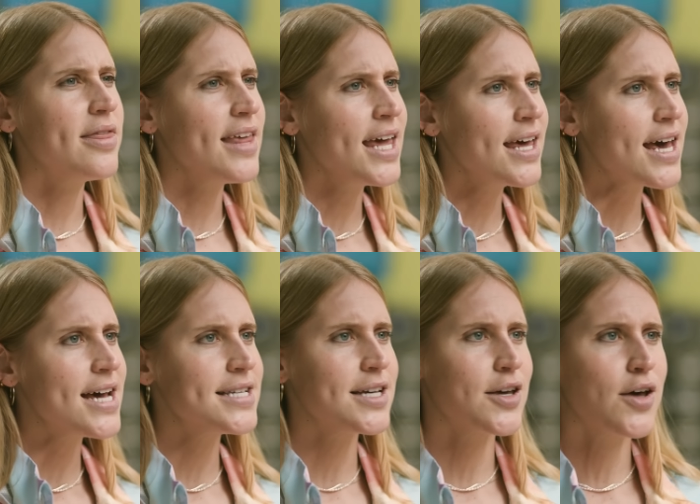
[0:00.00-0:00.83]
would think
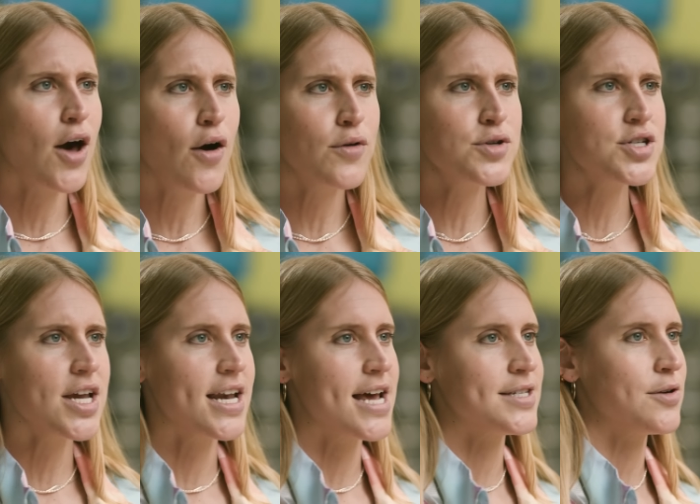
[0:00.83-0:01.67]
as a coach
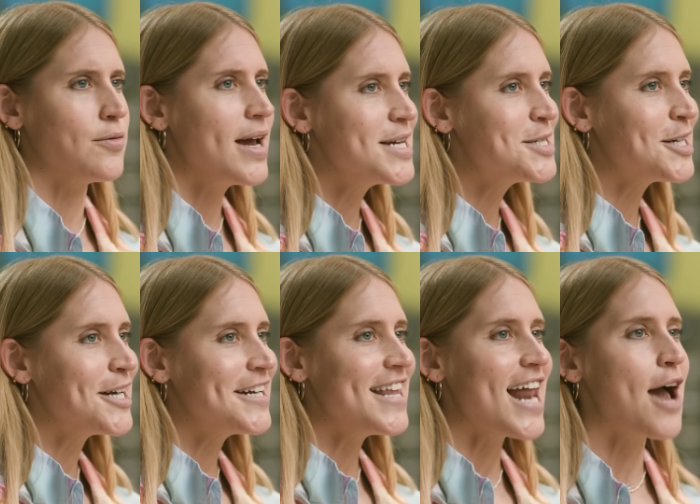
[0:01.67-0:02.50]
and as a
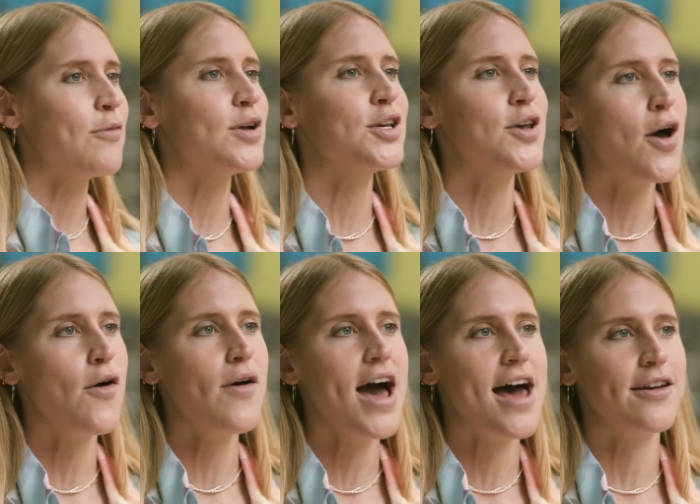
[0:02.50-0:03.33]
racer that I would
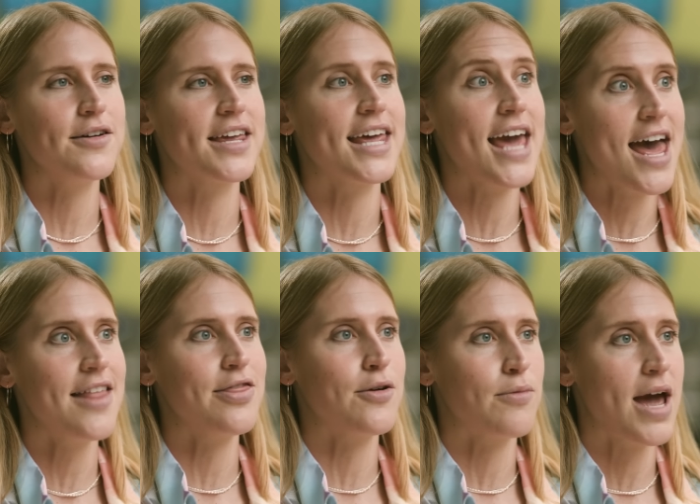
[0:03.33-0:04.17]
know how to
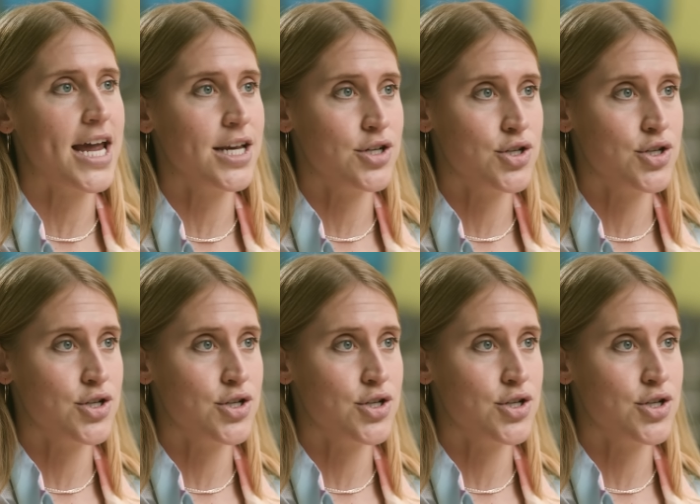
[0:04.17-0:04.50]
get the right